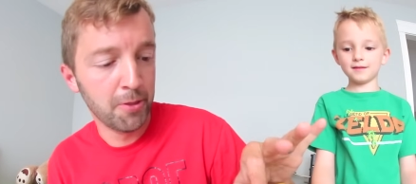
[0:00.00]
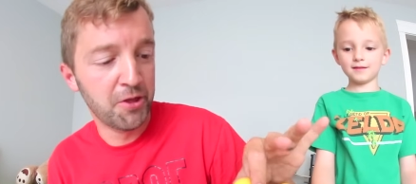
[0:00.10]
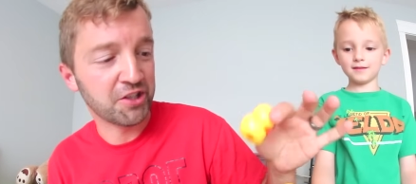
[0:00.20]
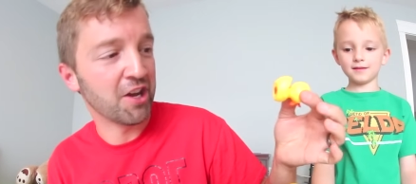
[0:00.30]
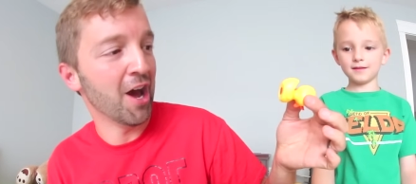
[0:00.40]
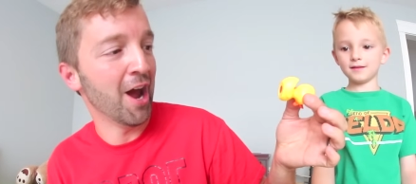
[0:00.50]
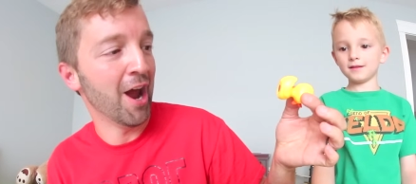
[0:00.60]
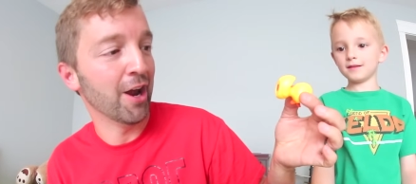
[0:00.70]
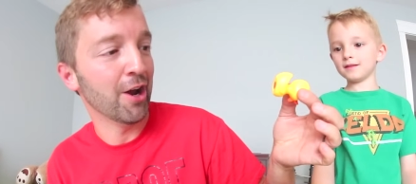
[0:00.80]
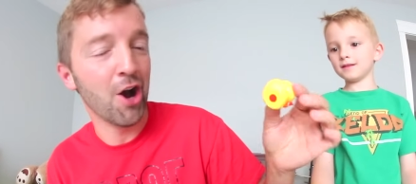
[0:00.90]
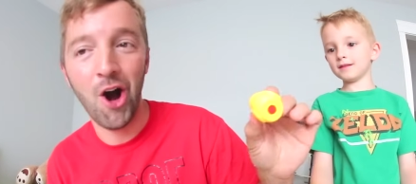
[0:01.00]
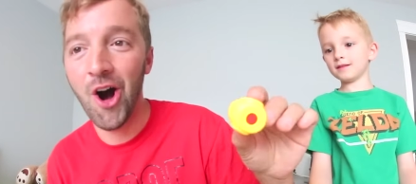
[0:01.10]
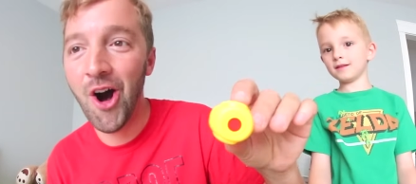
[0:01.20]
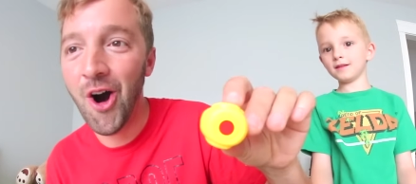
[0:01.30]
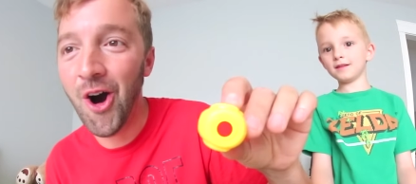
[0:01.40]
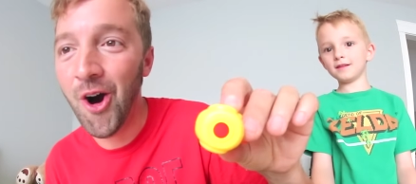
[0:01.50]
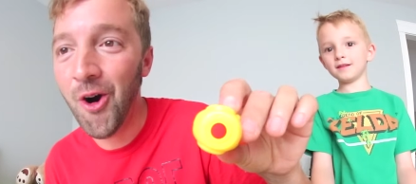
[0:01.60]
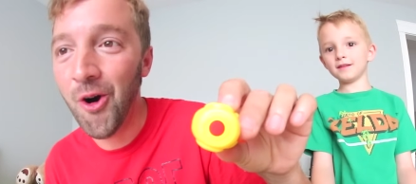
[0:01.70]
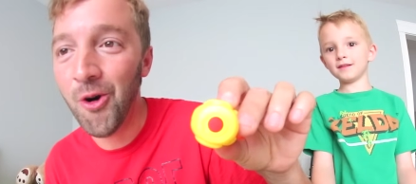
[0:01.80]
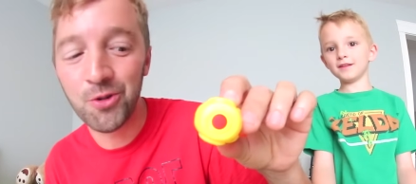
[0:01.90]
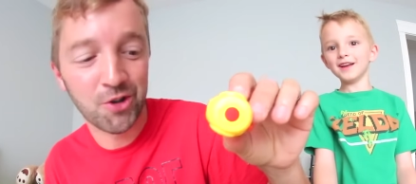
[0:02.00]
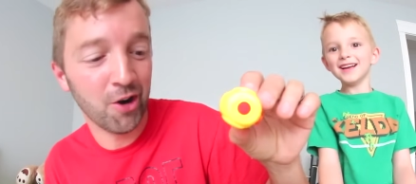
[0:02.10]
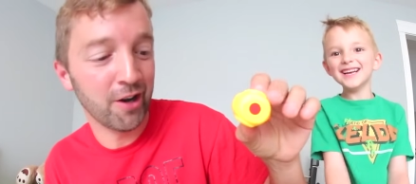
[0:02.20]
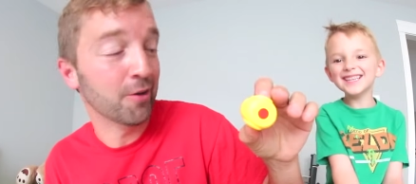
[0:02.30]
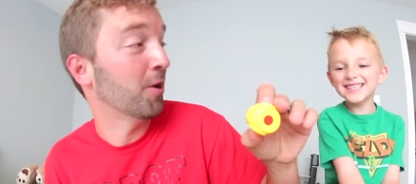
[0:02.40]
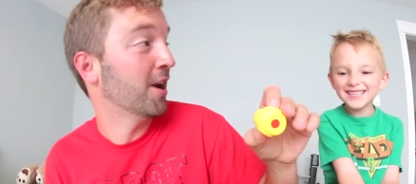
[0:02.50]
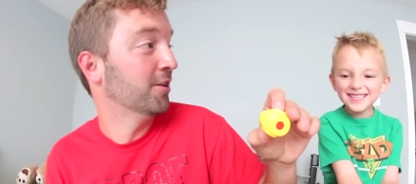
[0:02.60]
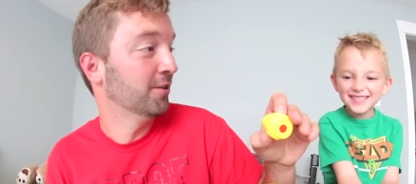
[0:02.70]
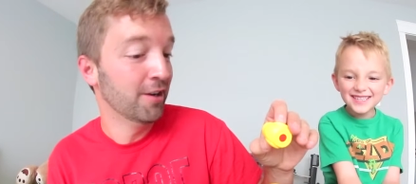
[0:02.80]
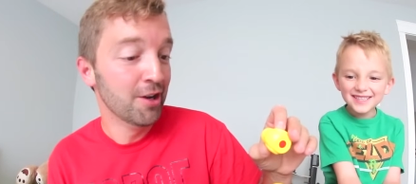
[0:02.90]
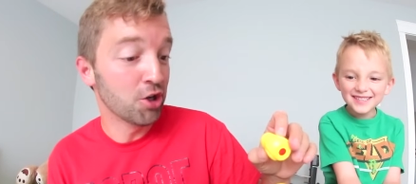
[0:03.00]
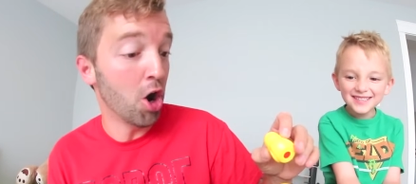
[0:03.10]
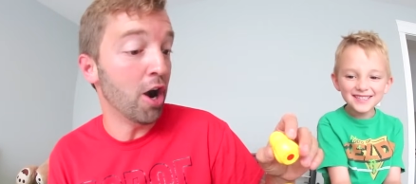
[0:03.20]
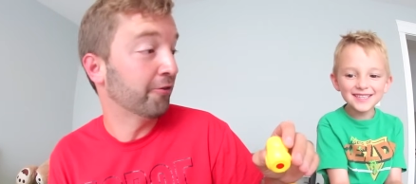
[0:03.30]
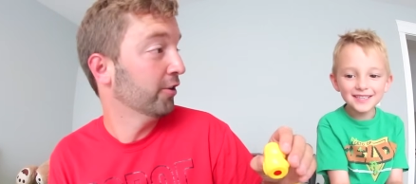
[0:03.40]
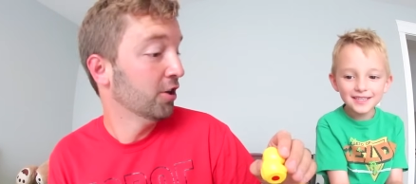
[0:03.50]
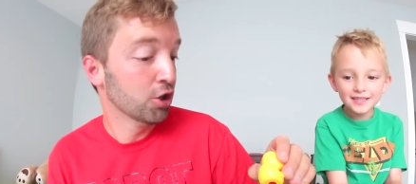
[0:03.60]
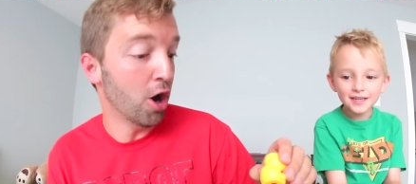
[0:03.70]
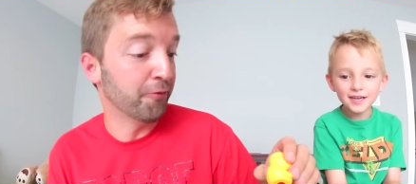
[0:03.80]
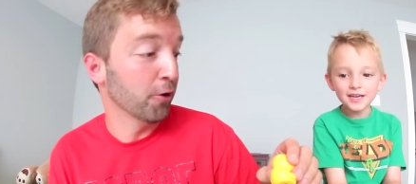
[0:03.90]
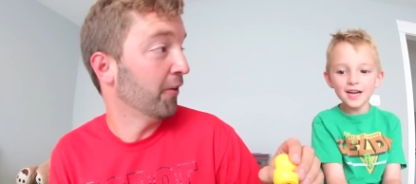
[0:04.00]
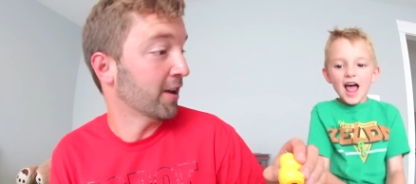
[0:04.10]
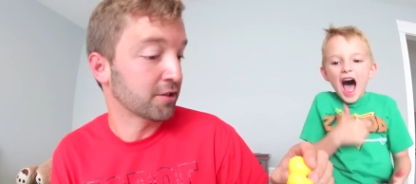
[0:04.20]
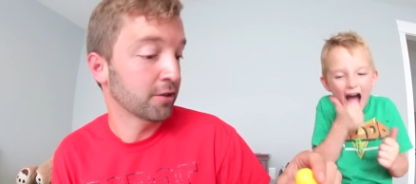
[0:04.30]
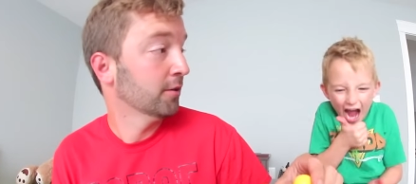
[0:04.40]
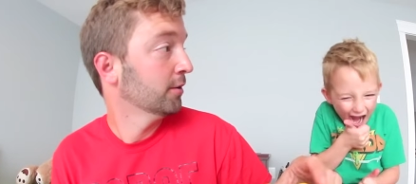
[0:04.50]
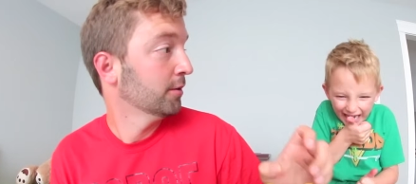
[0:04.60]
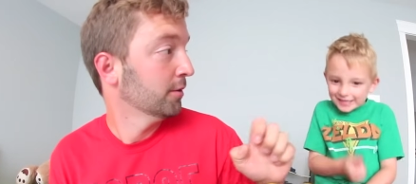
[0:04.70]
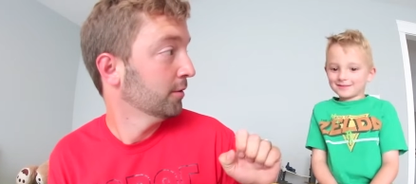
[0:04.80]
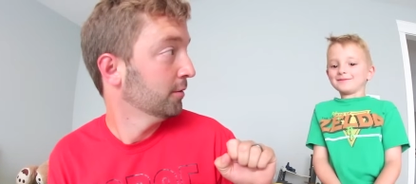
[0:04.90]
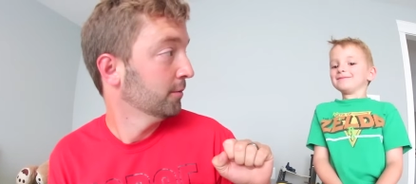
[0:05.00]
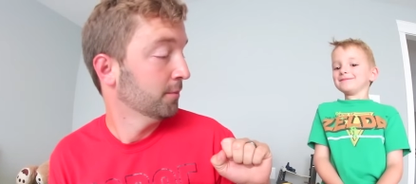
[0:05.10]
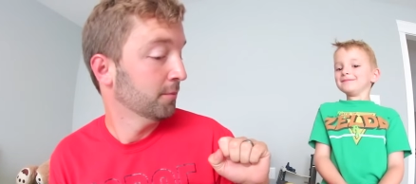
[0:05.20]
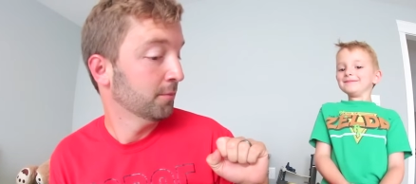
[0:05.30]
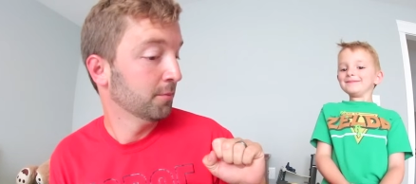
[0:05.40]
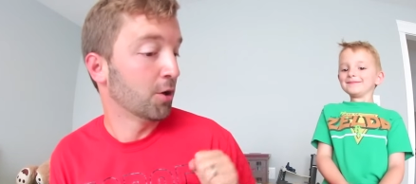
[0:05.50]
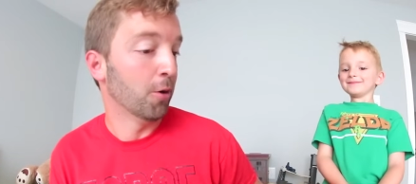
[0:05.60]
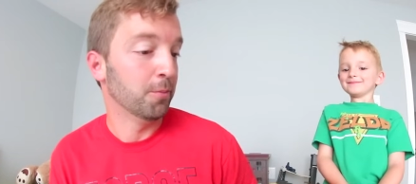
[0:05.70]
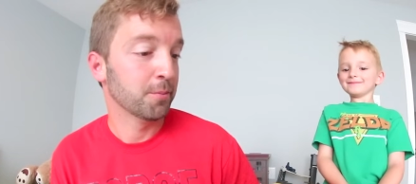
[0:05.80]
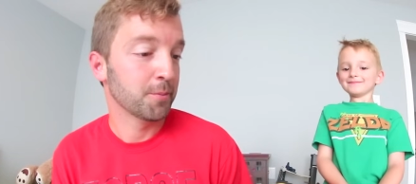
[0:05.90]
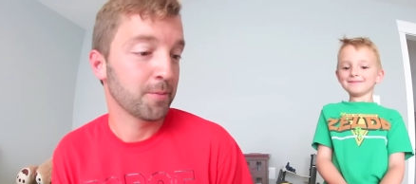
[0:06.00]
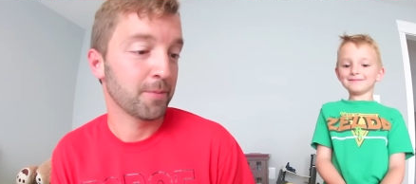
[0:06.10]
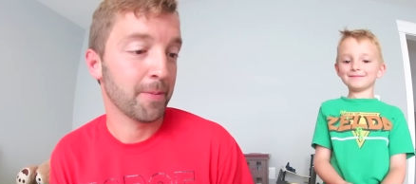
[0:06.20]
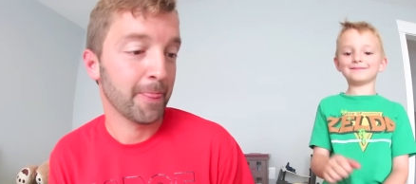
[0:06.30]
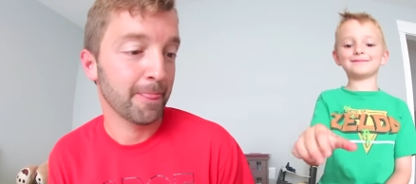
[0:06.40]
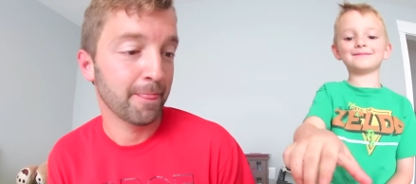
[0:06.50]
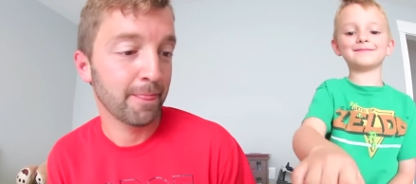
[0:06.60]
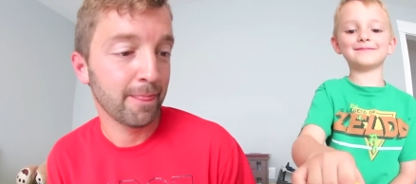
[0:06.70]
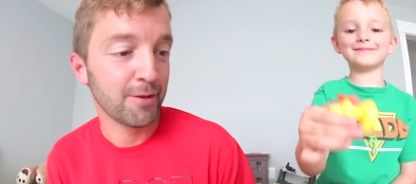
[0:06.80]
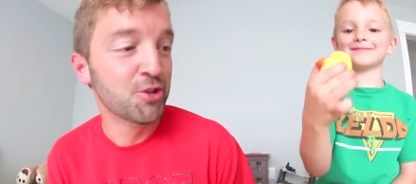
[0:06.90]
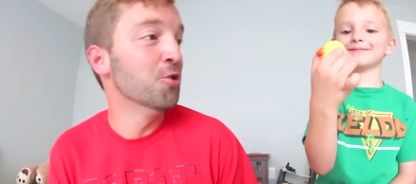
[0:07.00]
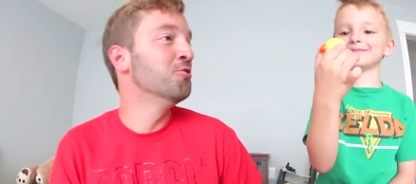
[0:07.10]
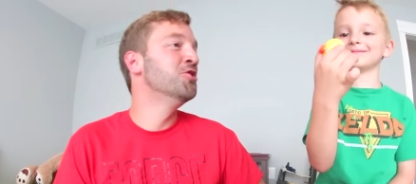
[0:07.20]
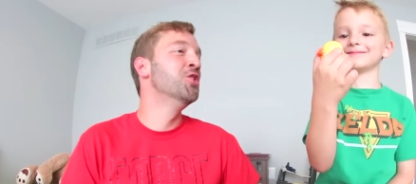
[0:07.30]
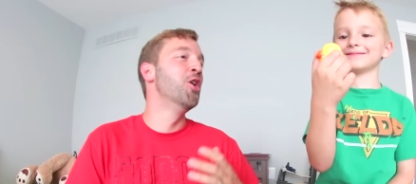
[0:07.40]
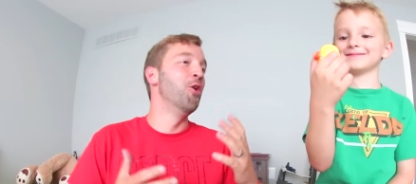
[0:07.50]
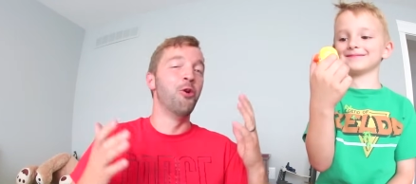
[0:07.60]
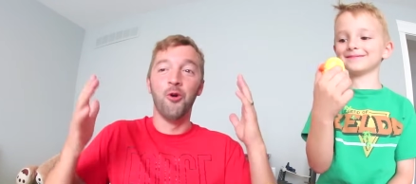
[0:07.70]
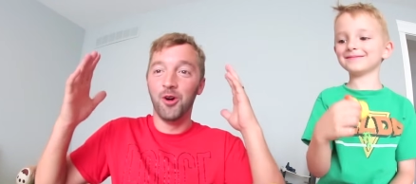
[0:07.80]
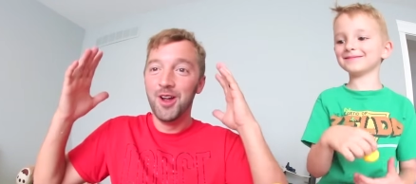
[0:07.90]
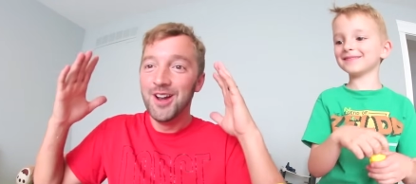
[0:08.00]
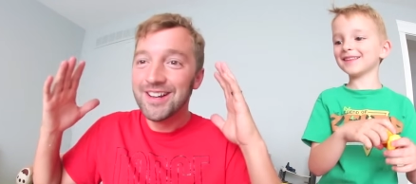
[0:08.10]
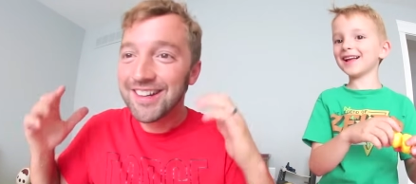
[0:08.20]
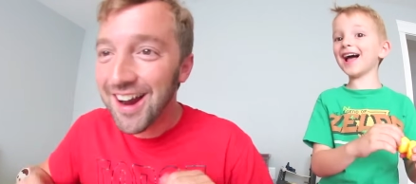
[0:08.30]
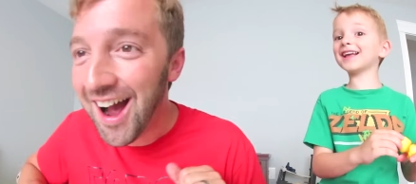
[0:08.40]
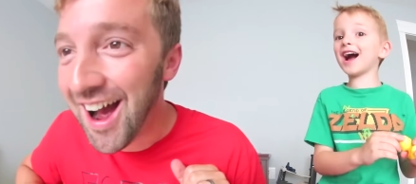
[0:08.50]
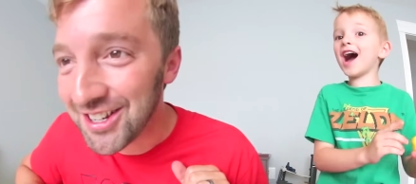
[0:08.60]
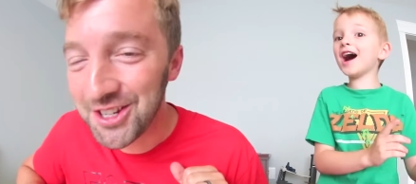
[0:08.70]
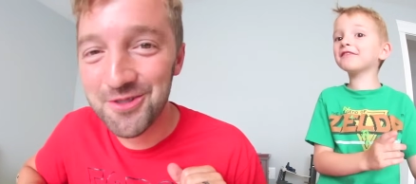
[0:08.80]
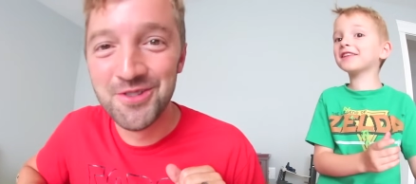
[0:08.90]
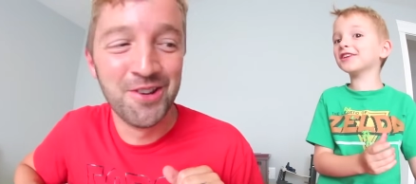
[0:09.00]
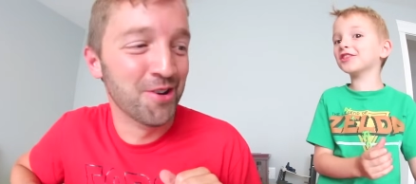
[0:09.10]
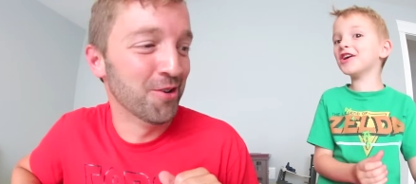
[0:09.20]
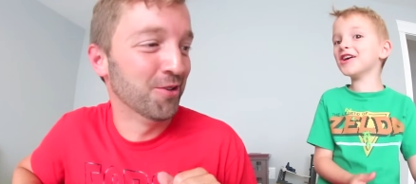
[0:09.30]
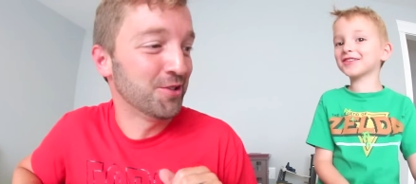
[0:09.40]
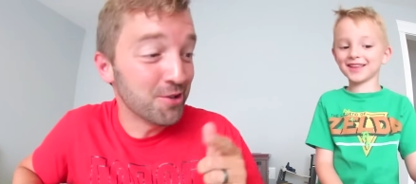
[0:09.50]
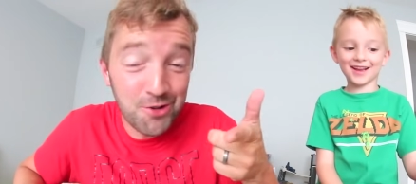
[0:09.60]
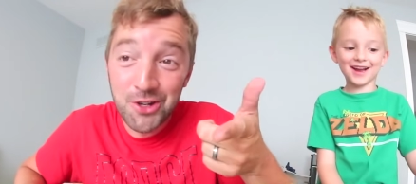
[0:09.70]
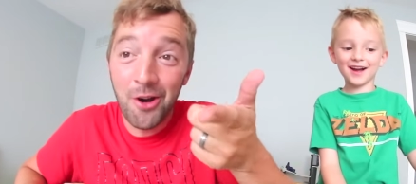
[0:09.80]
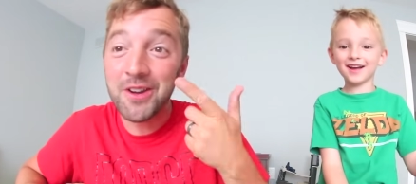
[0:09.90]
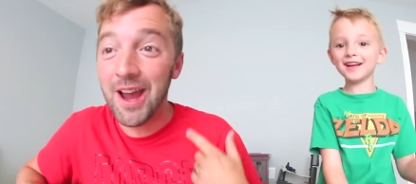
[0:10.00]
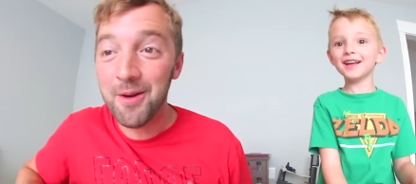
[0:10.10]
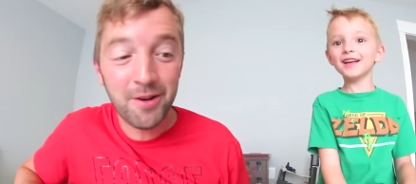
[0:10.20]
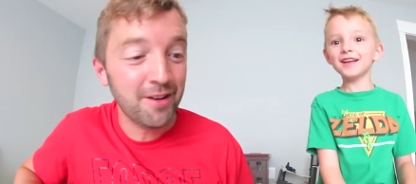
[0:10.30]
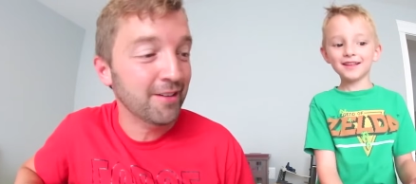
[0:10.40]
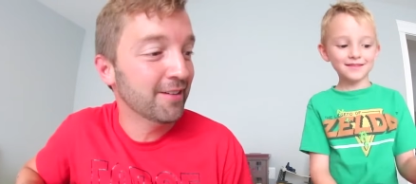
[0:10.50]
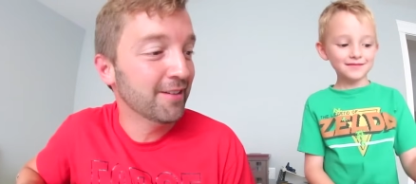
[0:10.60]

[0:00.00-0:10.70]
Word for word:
Speaker 1: This guy. Oh, darn it, Ryden. Cough. Cough real fast. Go. You knew. Gosh, you knew. Did you show the camera?